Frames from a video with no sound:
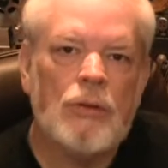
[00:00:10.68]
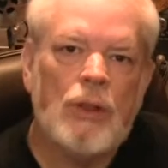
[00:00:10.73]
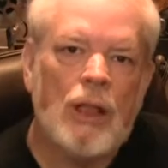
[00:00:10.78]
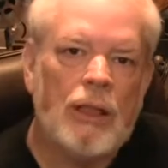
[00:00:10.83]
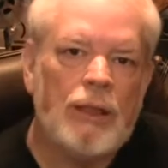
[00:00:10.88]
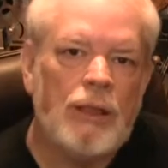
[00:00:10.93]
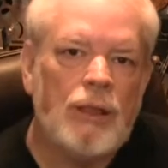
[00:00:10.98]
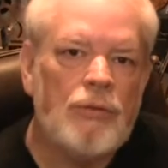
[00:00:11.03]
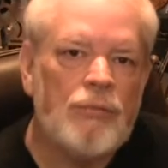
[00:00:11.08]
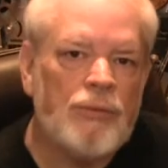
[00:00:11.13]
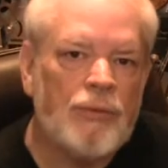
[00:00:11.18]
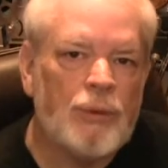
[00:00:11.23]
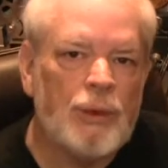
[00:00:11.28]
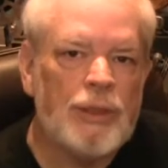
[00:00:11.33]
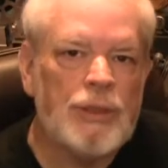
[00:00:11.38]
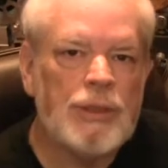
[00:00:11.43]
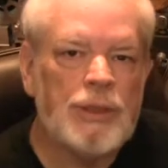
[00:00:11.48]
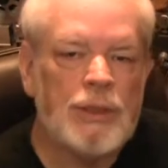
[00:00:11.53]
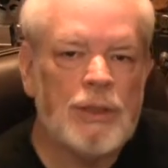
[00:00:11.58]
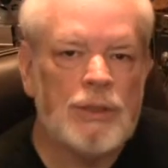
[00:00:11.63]
So in
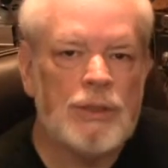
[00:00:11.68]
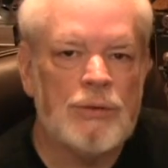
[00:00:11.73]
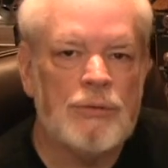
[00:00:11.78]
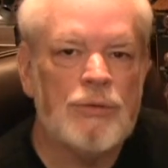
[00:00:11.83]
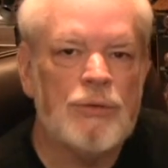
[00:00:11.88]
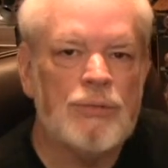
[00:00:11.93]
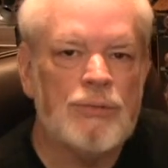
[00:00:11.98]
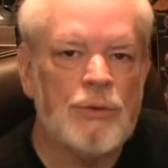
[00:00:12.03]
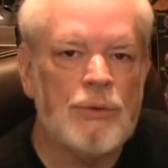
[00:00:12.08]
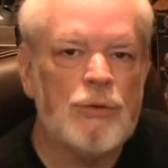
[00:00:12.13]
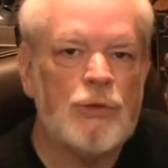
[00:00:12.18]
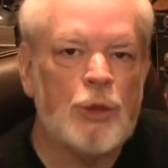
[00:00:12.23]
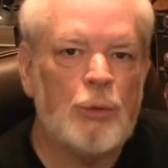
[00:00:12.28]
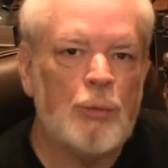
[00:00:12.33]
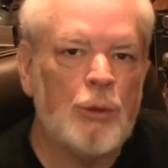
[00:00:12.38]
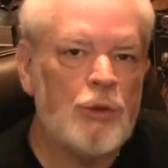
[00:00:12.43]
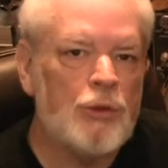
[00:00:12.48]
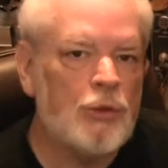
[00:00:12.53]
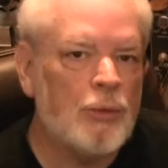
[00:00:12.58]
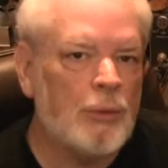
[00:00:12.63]
1946, it was the first
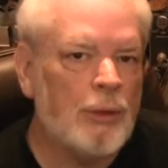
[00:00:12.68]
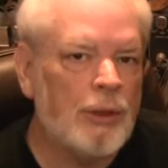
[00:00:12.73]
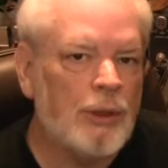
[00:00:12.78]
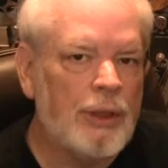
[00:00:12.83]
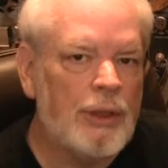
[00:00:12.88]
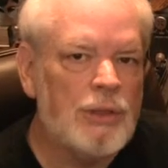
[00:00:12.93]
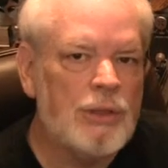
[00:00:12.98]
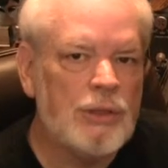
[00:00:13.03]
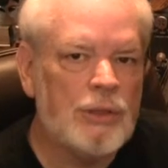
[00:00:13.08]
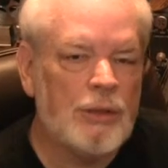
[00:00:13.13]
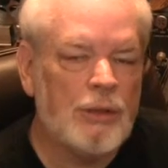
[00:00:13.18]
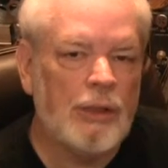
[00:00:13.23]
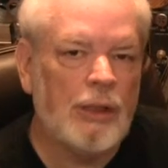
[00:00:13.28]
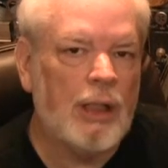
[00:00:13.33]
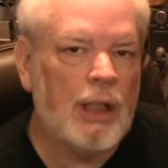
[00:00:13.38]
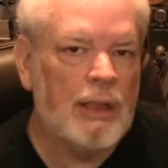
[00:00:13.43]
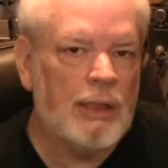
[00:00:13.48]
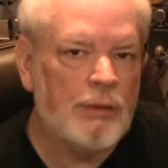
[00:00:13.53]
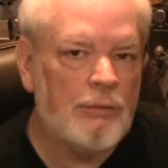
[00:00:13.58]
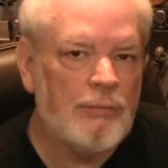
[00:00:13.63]
commercial release that
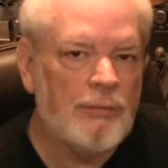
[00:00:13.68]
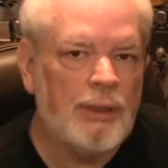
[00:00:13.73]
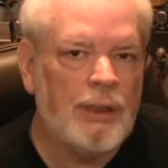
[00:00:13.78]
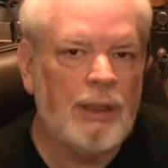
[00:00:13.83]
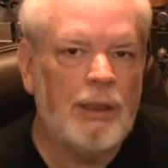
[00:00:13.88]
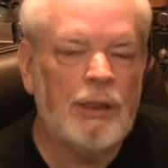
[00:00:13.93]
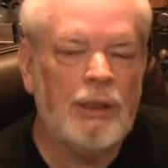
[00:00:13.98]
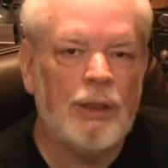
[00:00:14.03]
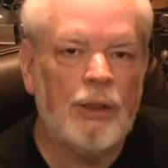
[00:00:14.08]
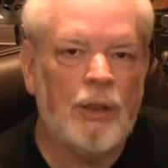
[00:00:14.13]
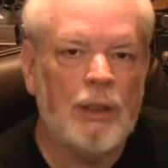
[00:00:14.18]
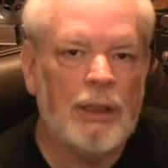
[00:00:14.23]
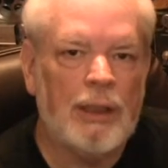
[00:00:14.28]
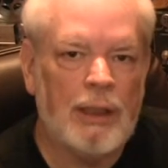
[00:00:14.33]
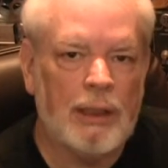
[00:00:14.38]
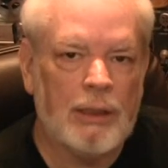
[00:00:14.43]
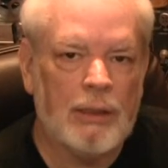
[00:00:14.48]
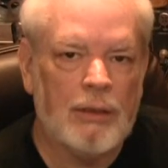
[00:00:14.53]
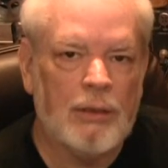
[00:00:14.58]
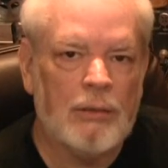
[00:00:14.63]
I could find in our
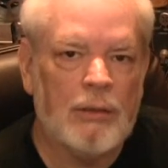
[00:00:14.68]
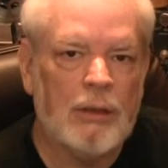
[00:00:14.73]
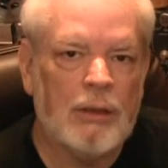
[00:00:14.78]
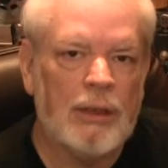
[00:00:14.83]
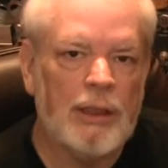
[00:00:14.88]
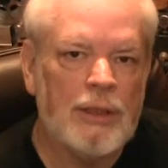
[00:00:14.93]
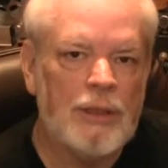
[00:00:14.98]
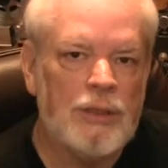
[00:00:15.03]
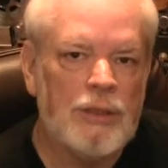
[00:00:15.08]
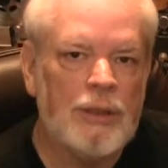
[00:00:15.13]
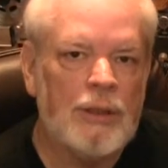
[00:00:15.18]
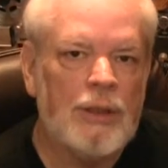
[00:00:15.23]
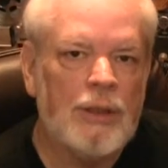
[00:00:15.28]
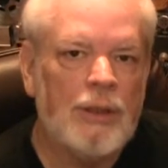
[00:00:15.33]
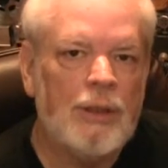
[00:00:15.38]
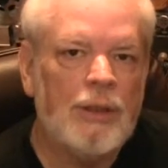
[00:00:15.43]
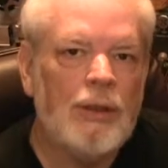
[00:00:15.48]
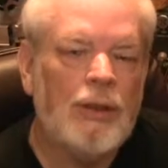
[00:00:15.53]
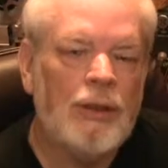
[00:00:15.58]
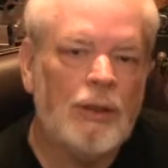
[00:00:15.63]
catalog collection
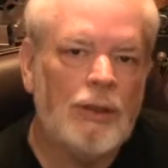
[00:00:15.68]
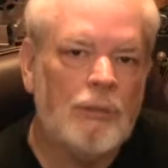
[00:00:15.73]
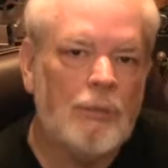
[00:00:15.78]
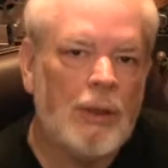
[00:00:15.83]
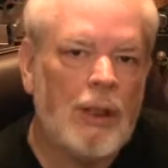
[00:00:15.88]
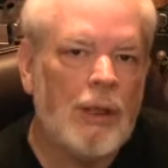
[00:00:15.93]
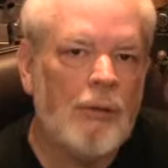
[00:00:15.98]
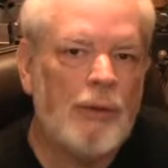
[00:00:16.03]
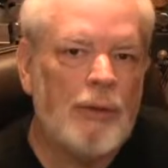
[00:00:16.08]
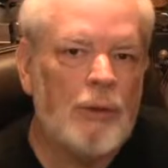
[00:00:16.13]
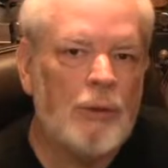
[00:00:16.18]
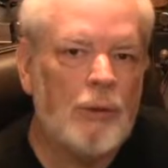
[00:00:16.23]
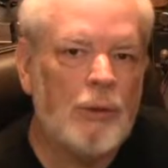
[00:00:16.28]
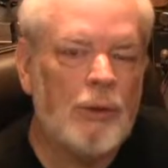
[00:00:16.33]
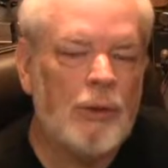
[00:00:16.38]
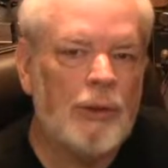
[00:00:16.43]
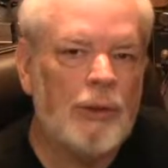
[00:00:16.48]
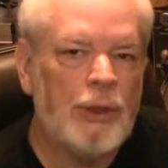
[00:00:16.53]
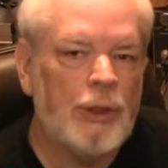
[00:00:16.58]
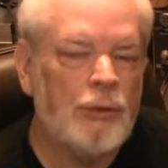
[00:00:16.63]
of the wire
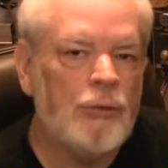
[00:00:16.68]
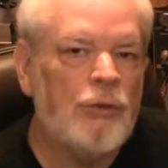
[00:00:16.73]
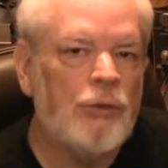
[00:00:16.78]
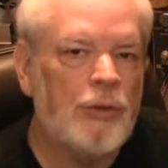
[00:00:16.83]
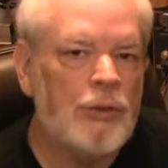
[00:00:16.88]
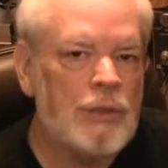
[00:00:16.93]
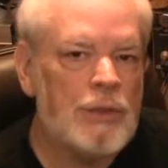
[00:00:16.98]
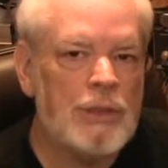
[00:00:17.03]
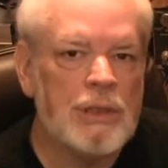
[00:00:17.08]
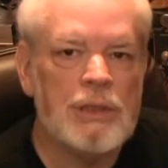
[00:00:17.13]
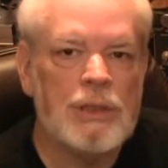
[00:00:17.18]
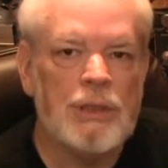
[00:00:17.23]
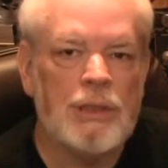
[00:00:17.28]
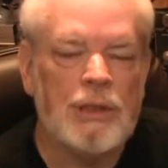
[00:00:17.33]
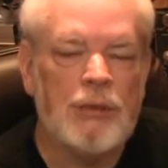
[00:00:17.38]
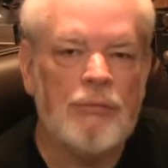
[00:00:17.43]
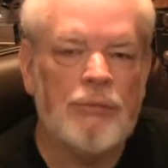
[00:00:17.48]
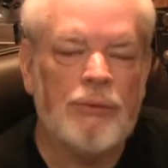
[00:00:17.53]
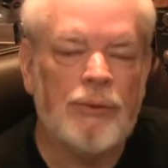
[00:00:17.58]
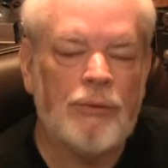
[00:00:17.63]
recorder, the Utah 60,
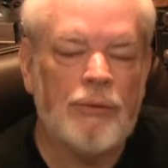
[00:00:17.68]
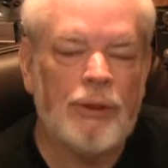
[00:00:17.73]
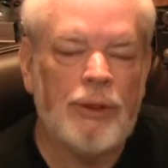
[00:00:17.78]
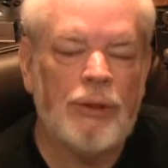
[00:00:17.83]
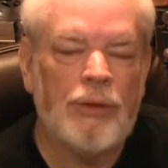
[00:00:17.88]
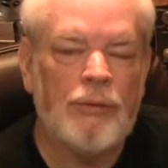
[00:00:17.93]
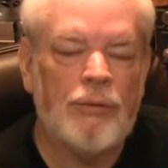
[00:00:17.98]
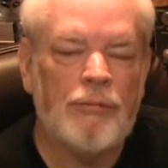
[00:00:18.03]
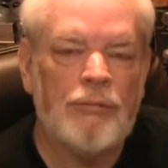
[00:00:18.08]
for $350.